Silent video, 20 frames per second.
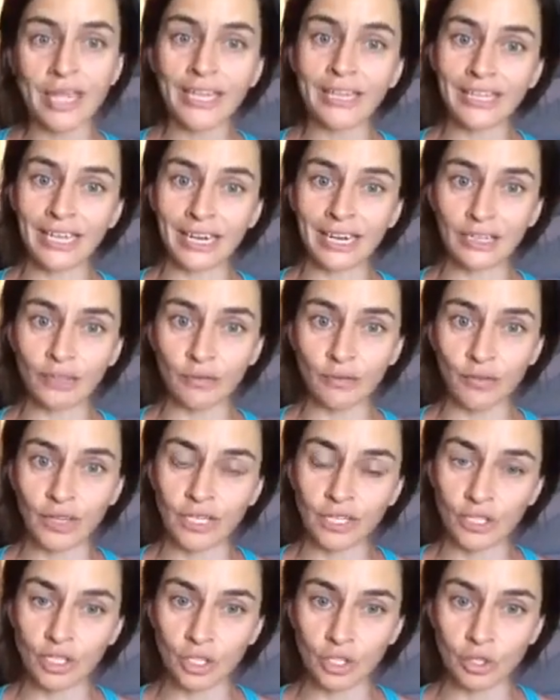getting fit
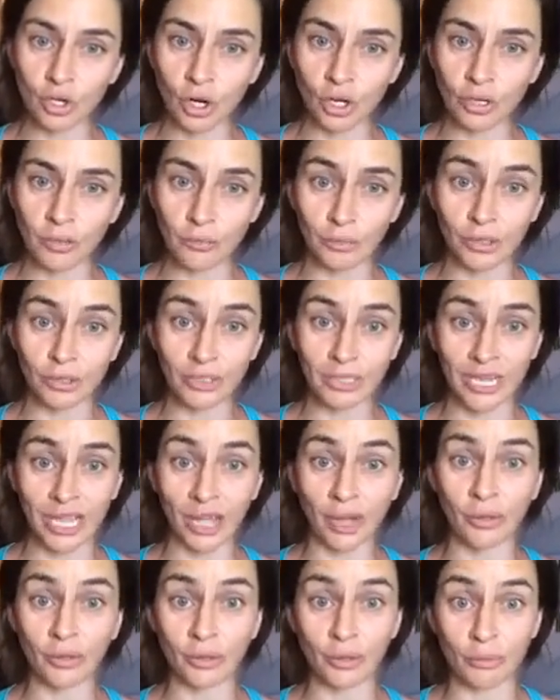and strong and building a
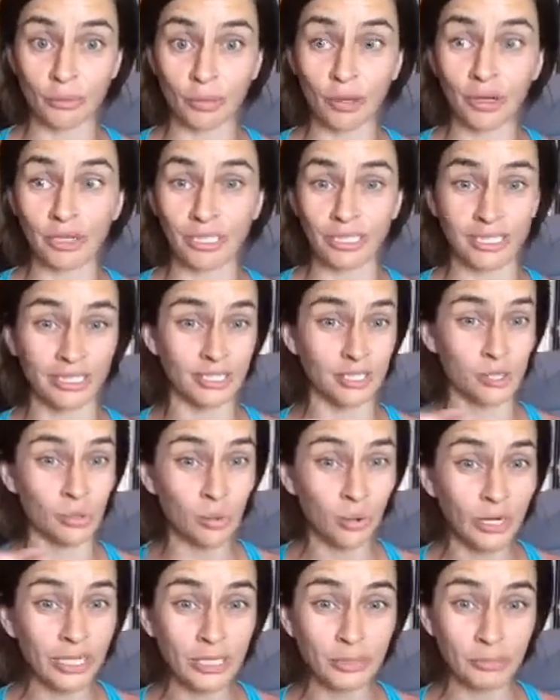healthy body is
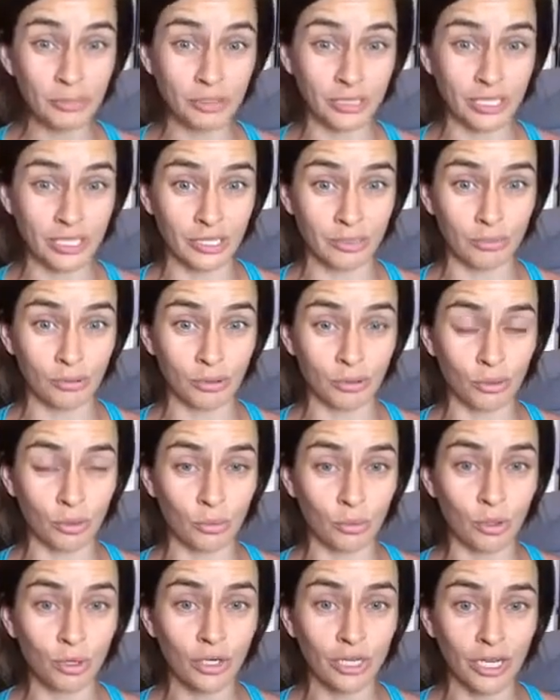20% about the
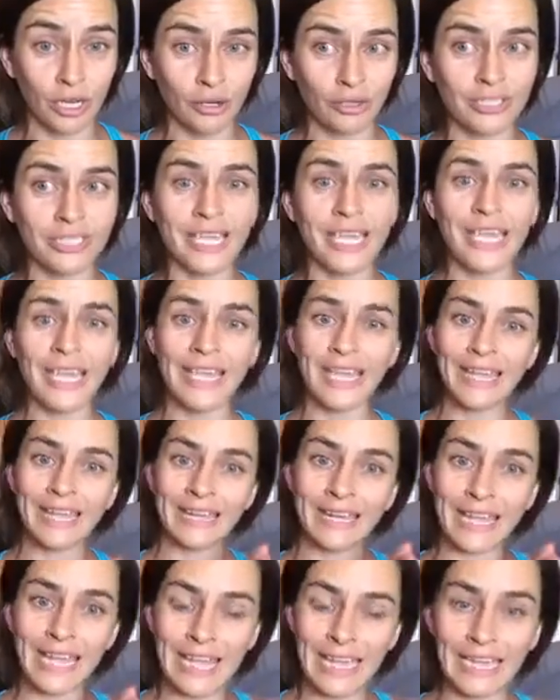workouts and
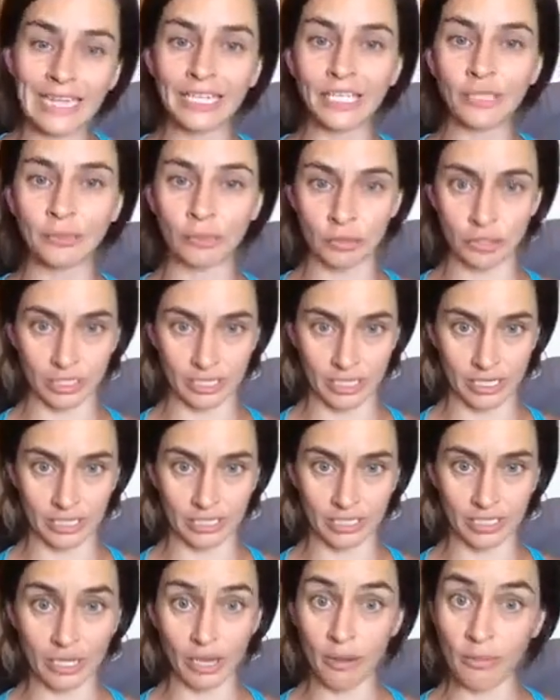80%
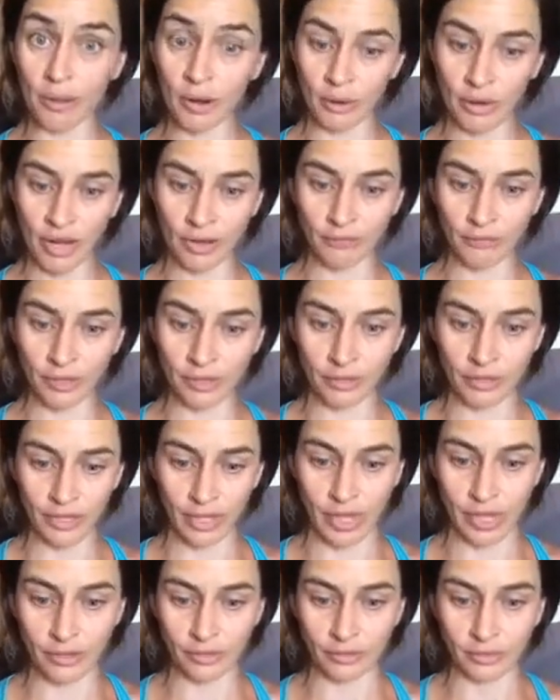about everything
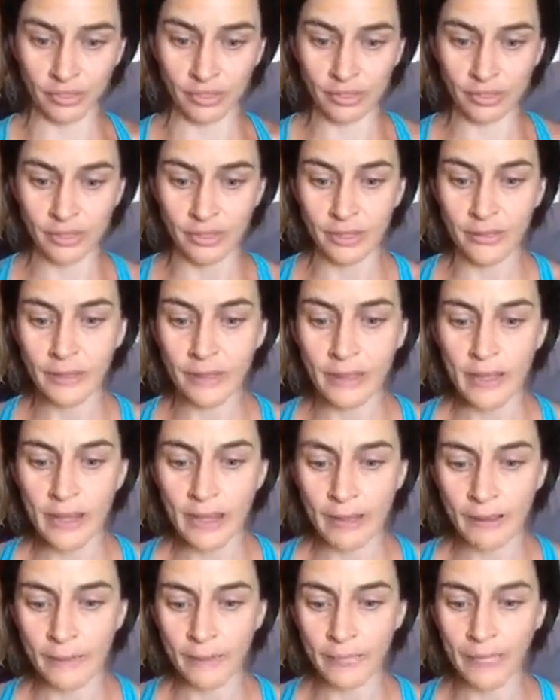else.
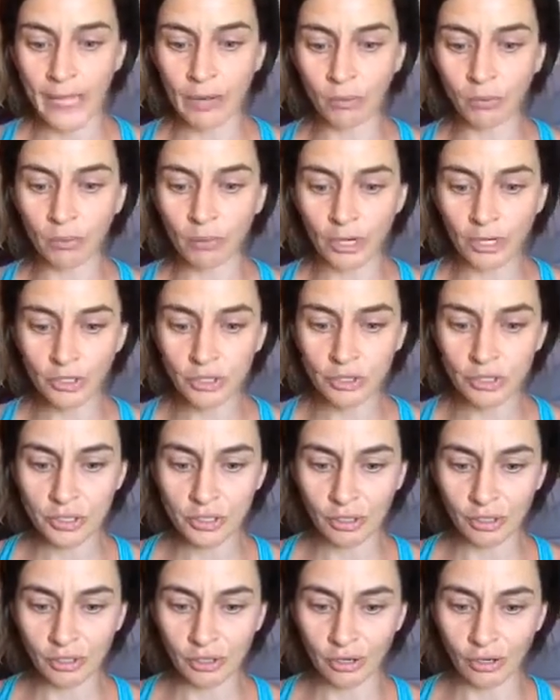And runners
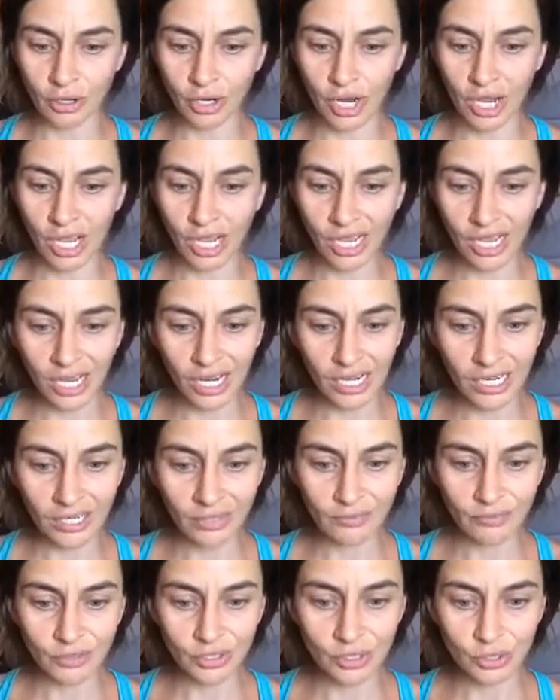are kind
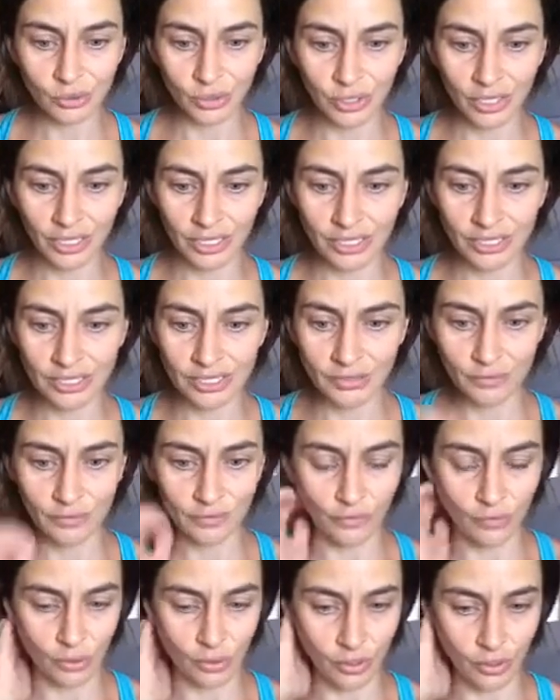of notorious
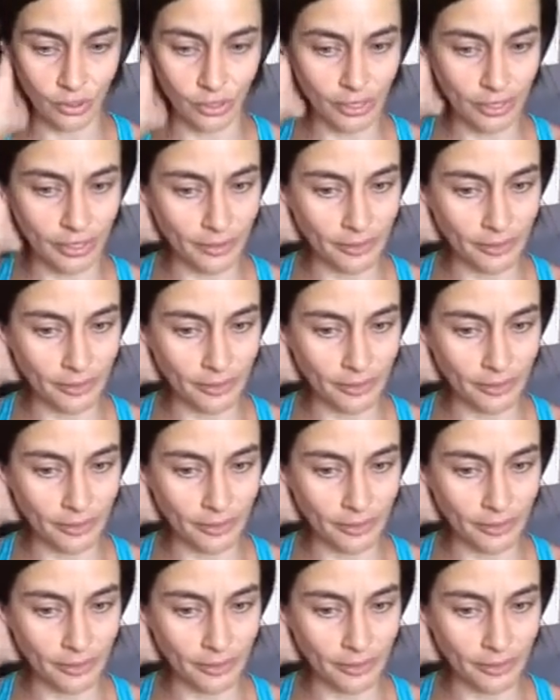for